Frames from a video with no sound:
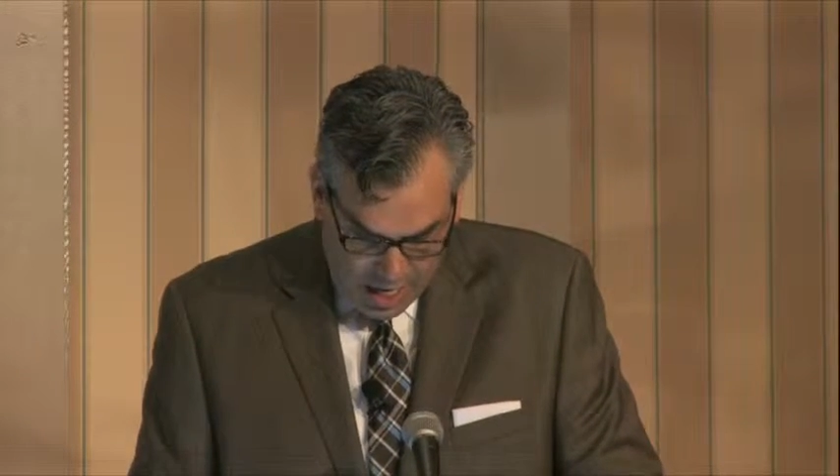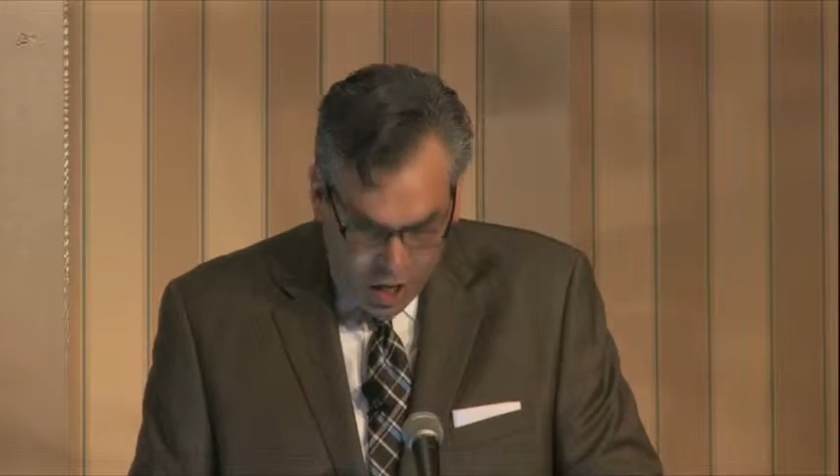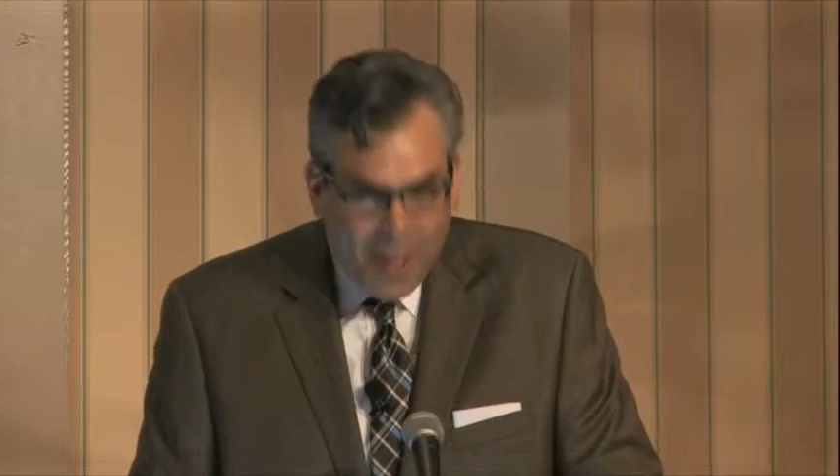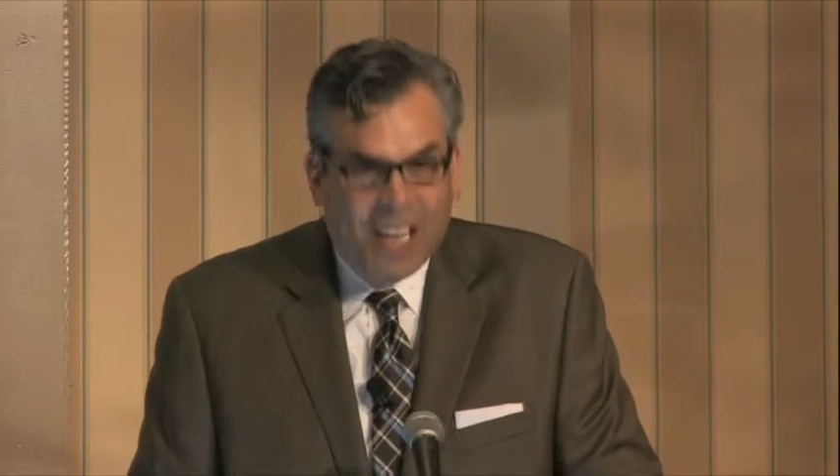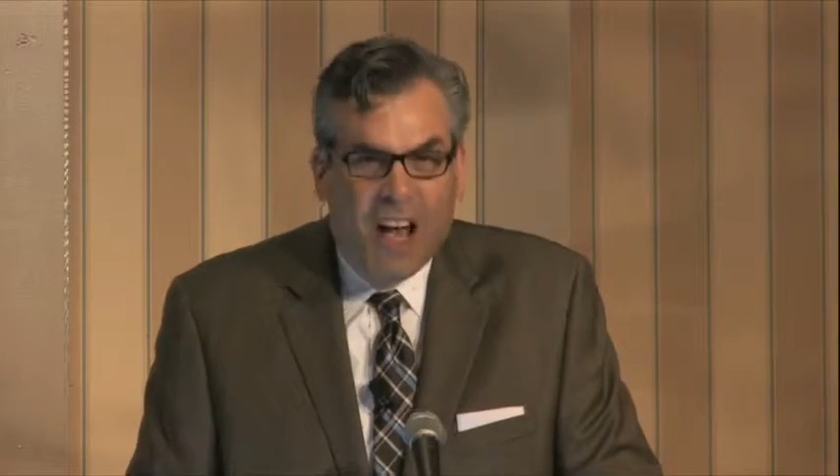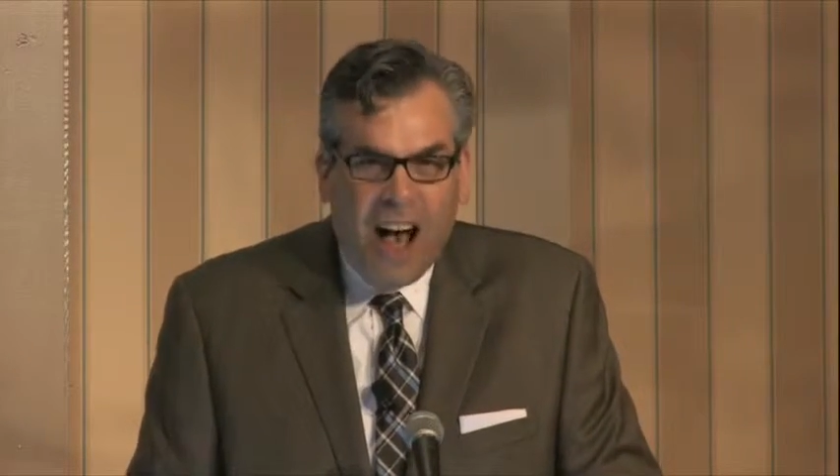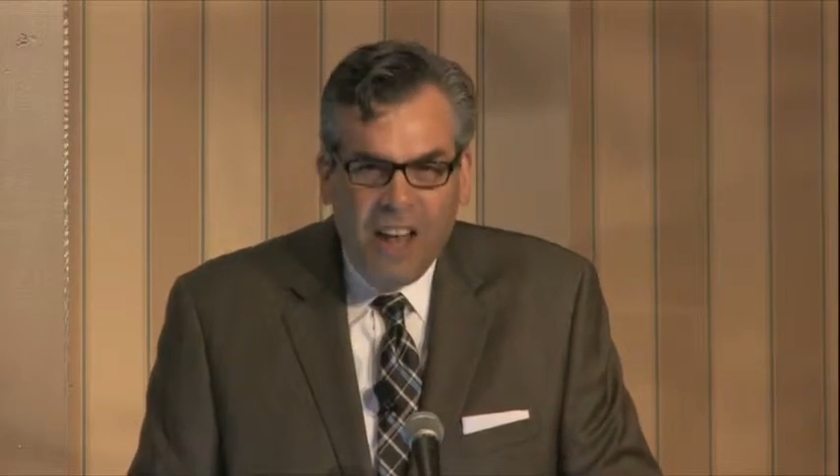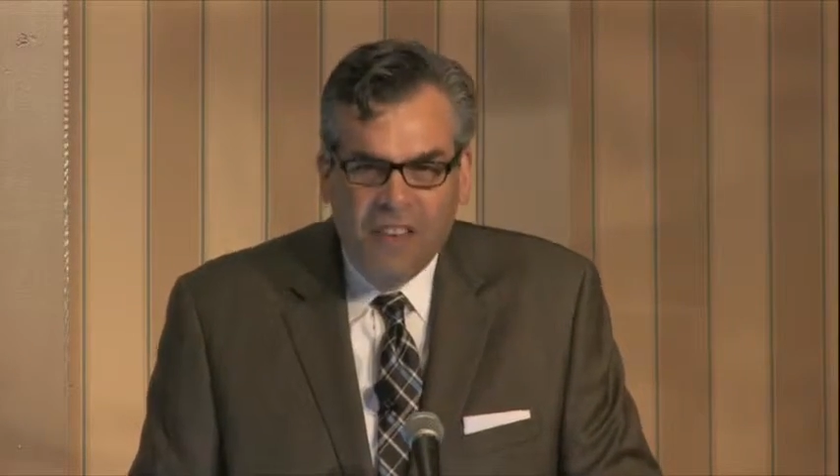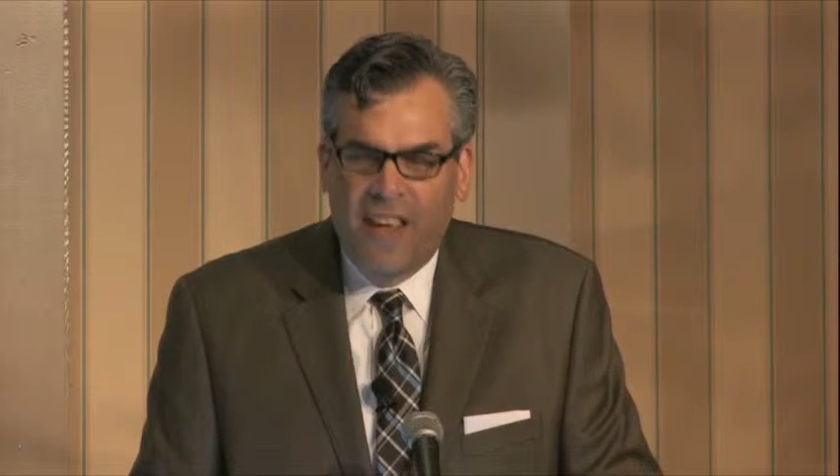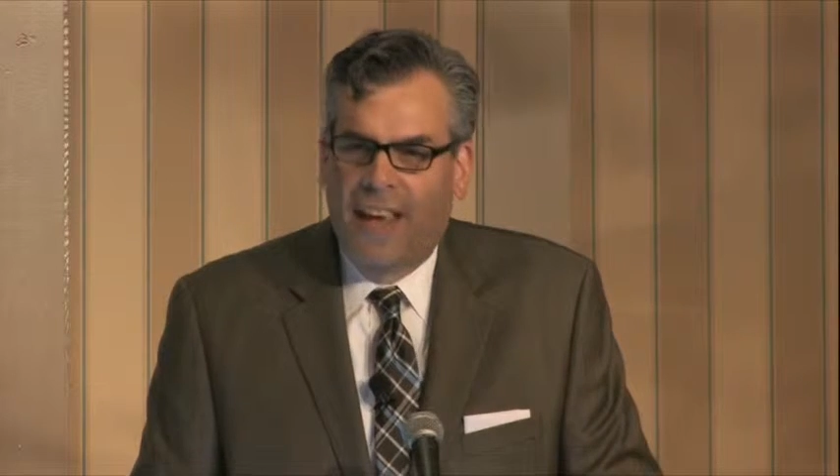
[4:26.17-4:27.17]
In
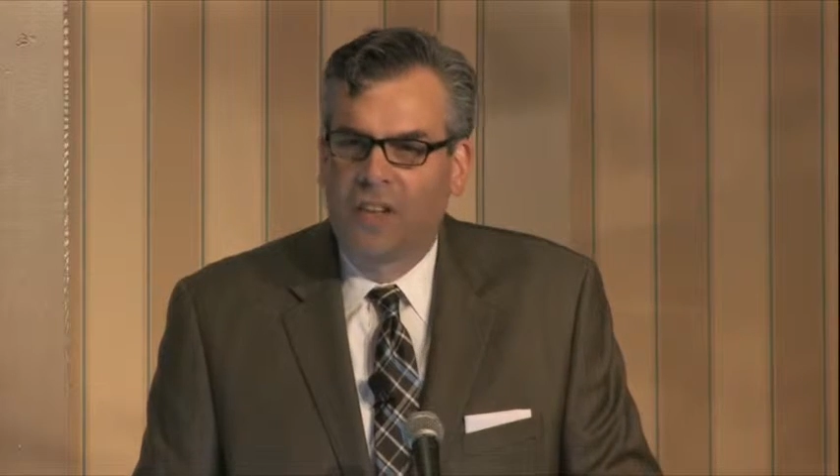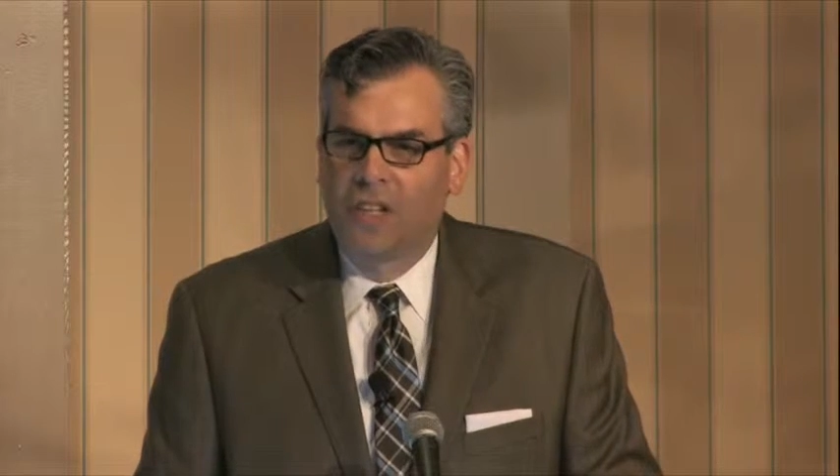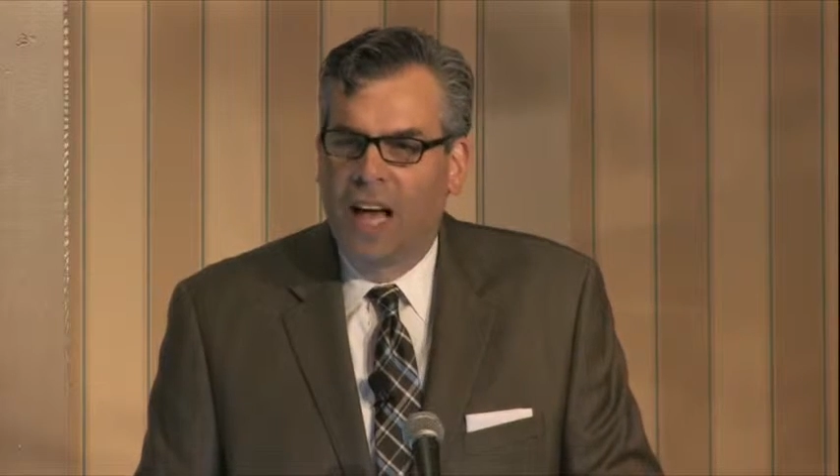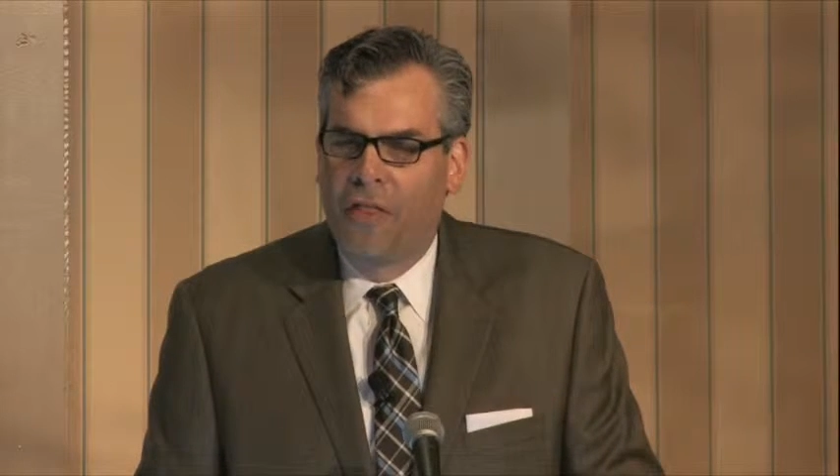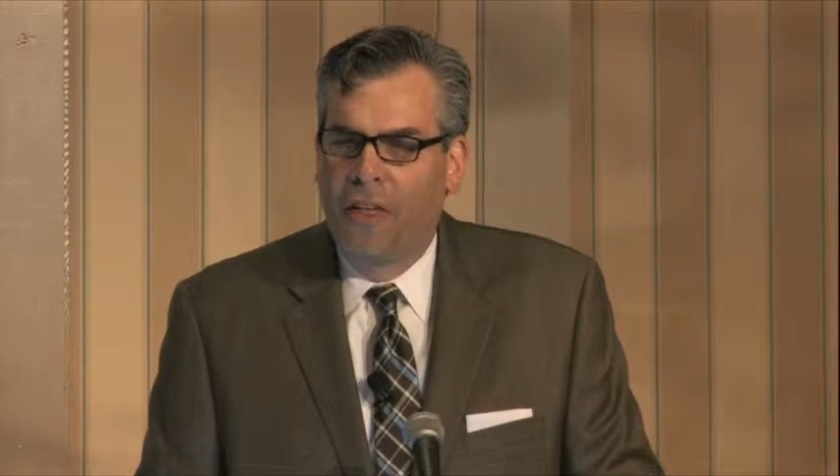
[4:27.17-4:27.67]
context, I